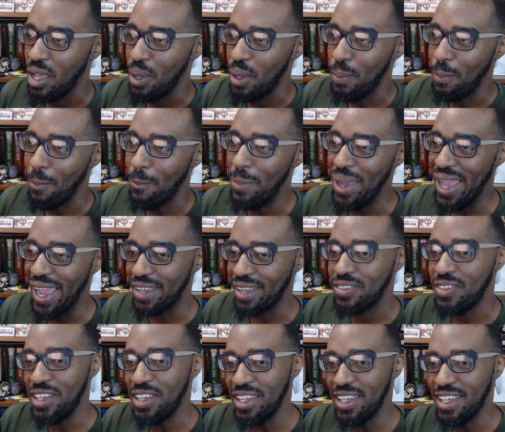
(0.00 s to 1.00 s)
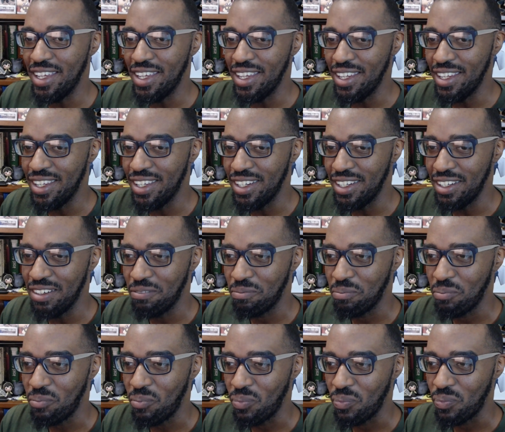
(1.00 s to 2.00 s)
Back then,
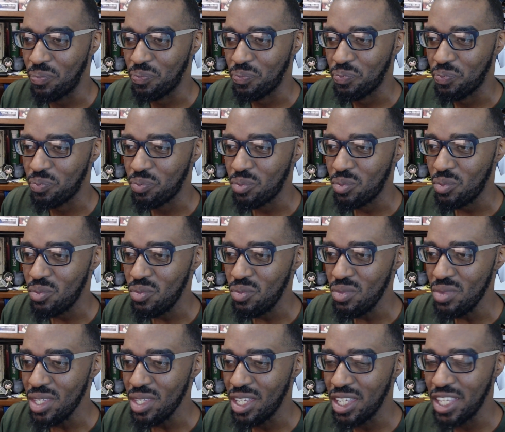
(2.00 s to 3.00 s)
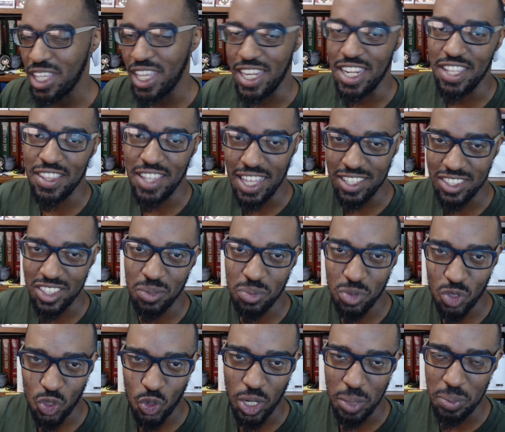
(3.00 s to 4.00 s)
getting that
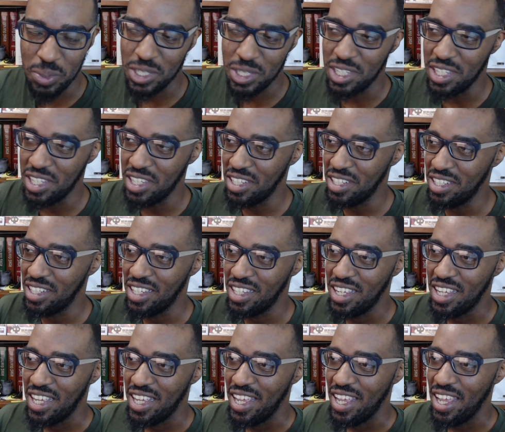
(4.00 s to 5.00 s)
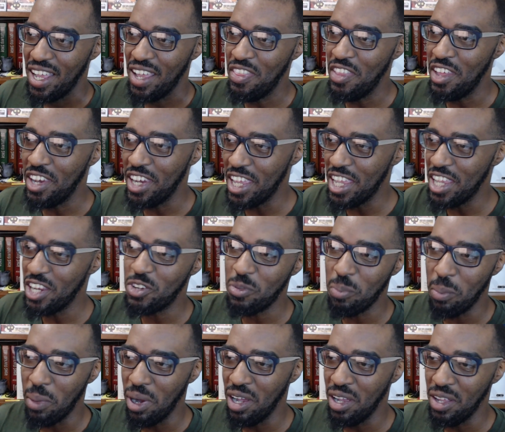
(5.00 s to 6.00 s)
subscription and then each
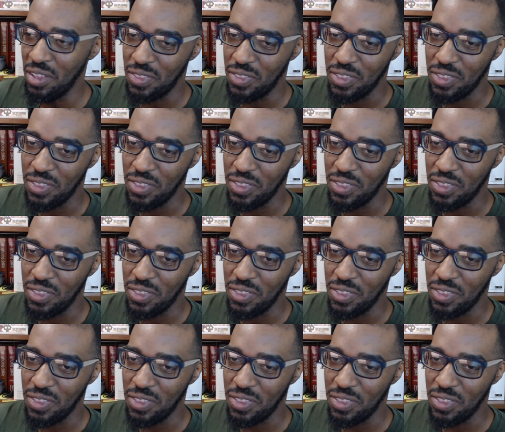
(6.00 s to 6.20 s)
month